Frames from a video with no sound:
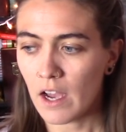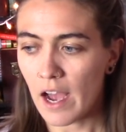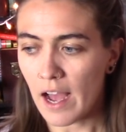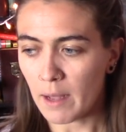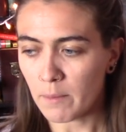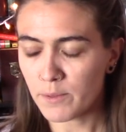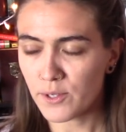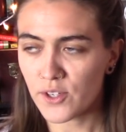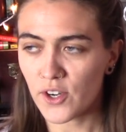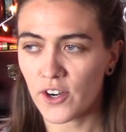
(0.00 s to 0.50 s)

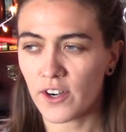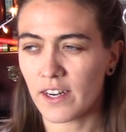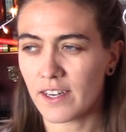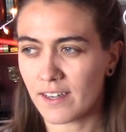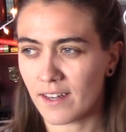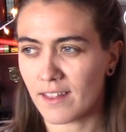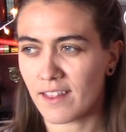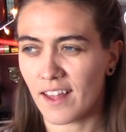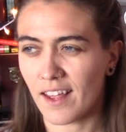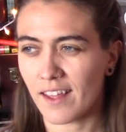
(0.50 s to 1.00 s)
I'm starting
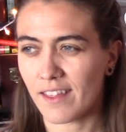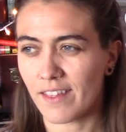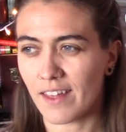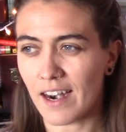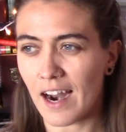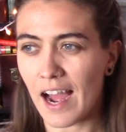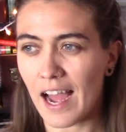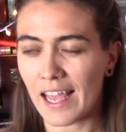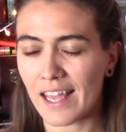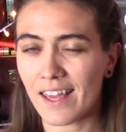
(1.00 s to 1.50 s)
to think
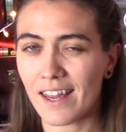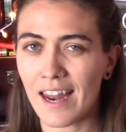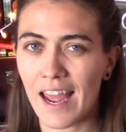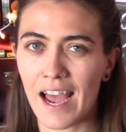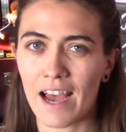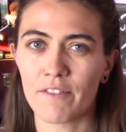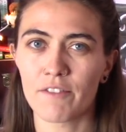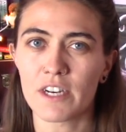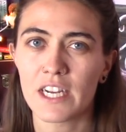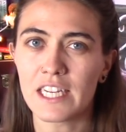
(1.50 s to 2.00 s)
that I can
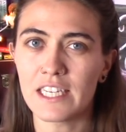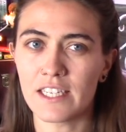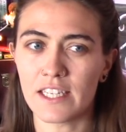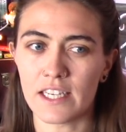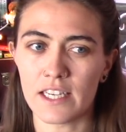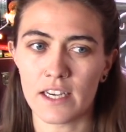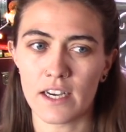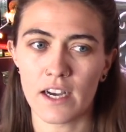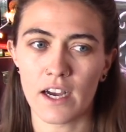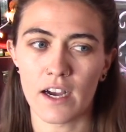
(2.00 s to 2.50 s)
have an
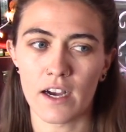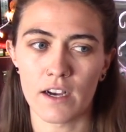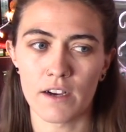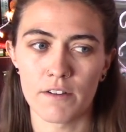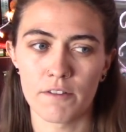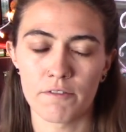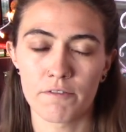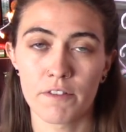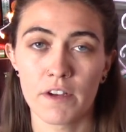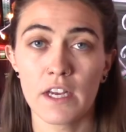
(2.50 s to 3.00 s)
idea
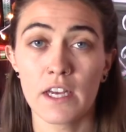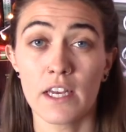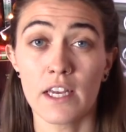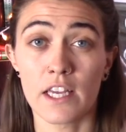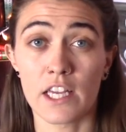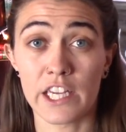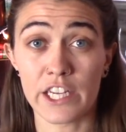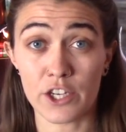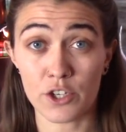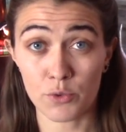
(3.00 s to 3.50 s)
of,
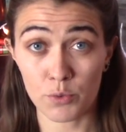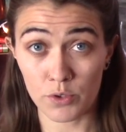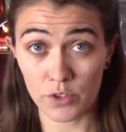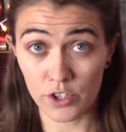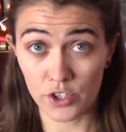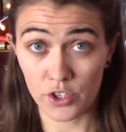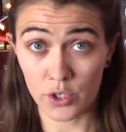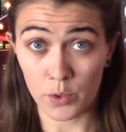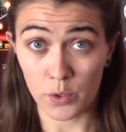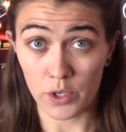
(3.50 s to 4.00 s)
here's where the
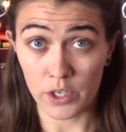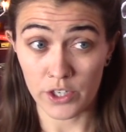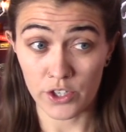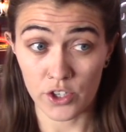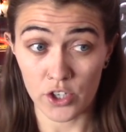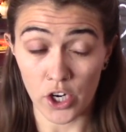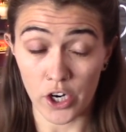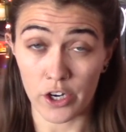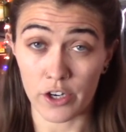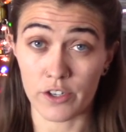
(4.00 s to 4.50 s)
story
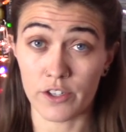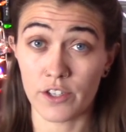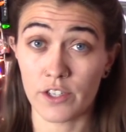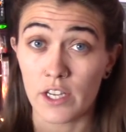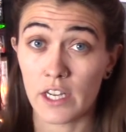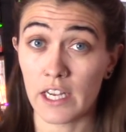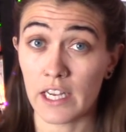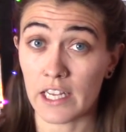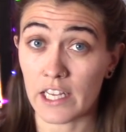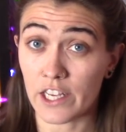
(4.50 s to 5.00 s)

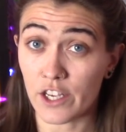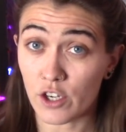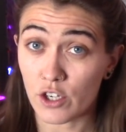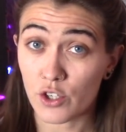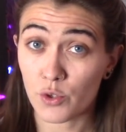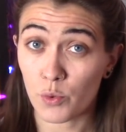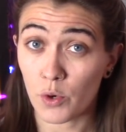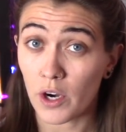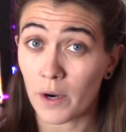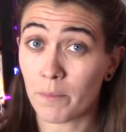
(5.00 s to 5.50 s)
starts,
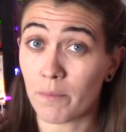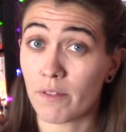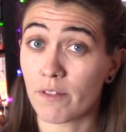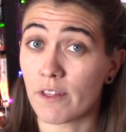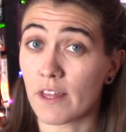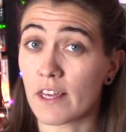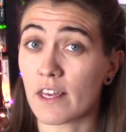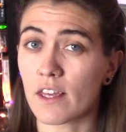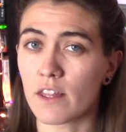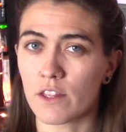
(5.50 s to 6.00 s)
here's where I'm
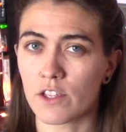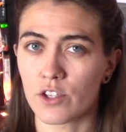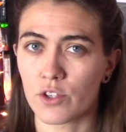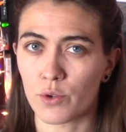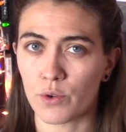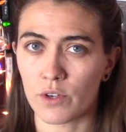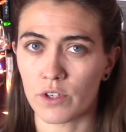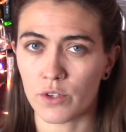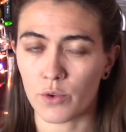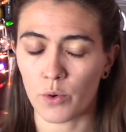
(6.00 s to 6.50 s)
thinking the
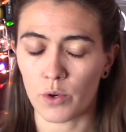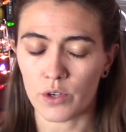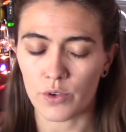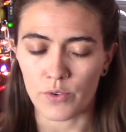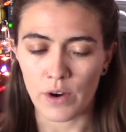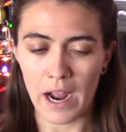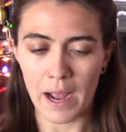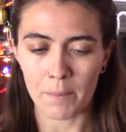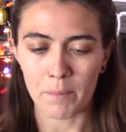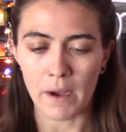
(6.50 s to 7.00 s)
story is going to
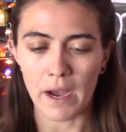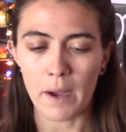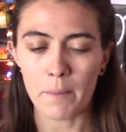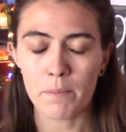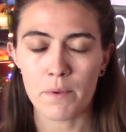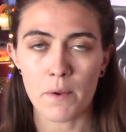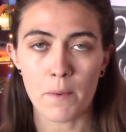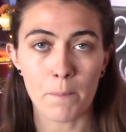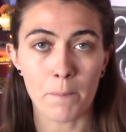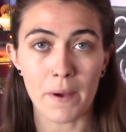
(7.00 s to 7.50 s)
wrap
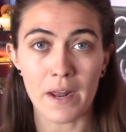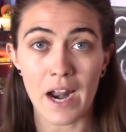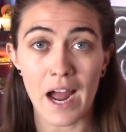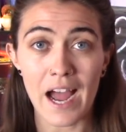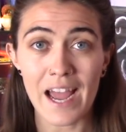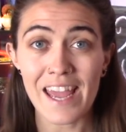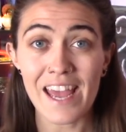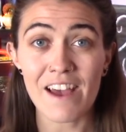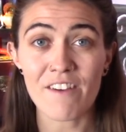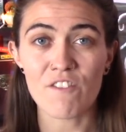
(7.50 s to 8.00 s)
up, but
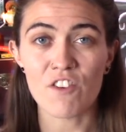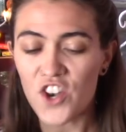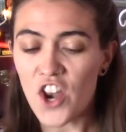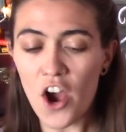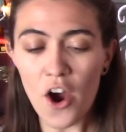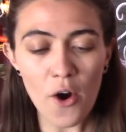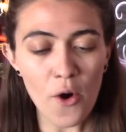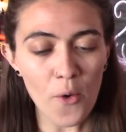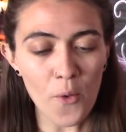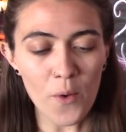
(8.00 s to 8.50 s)
I have
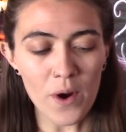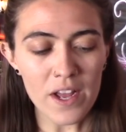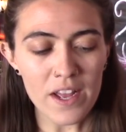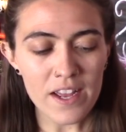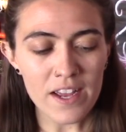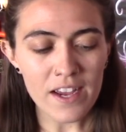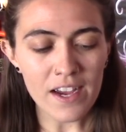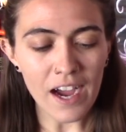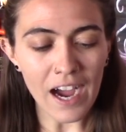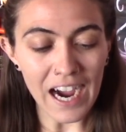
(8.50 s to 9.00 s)
no
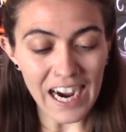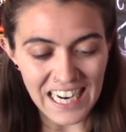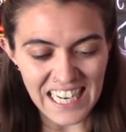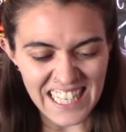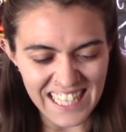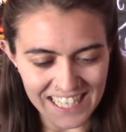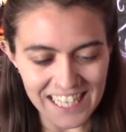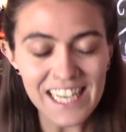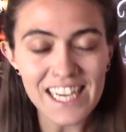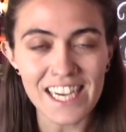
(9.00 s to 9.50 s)

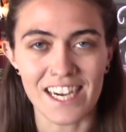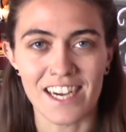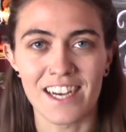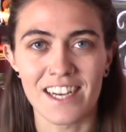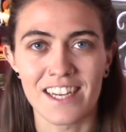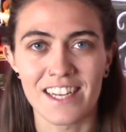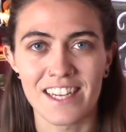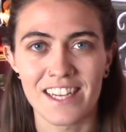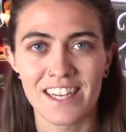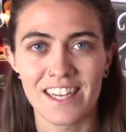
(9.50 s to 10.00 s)
idea